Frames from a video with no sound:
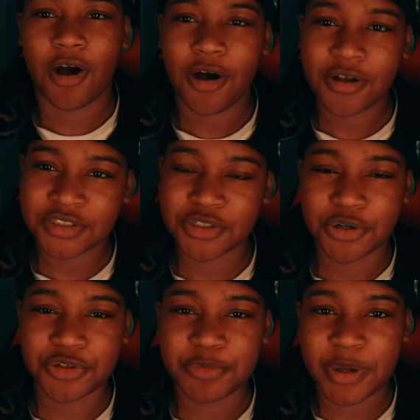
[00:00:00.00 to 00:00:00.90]

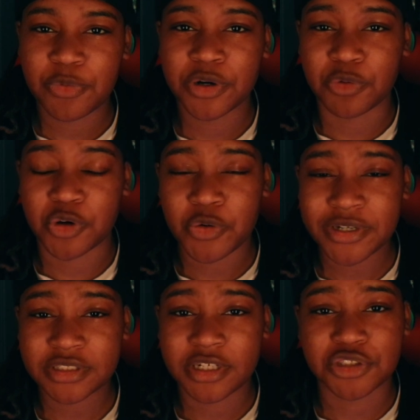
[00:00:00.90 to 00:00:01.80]
Also, you may want to
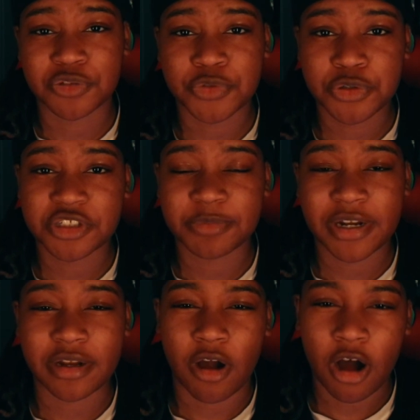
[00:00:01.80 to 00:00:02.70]
request that your food is
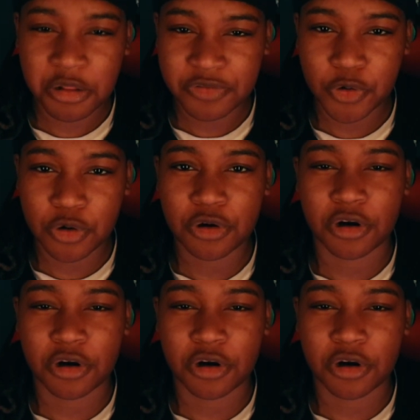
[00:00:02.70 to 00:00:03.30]
made in olive oil